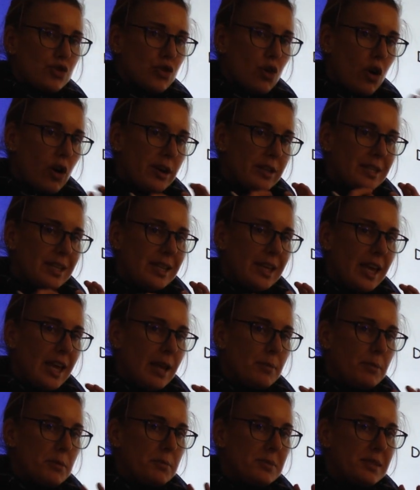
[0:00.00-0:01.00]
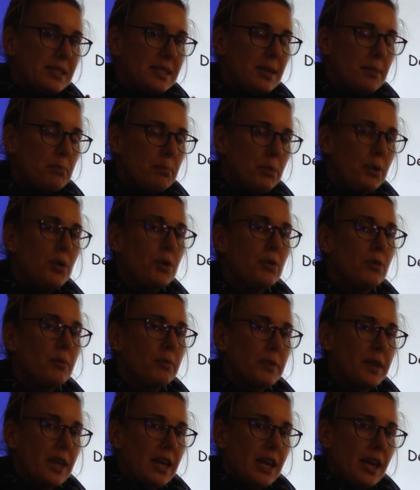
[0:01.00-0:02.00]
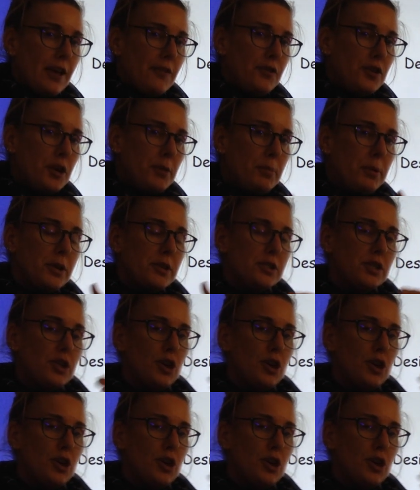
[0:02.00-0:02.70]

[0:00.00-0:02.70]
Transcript: try to keep them simple. If you put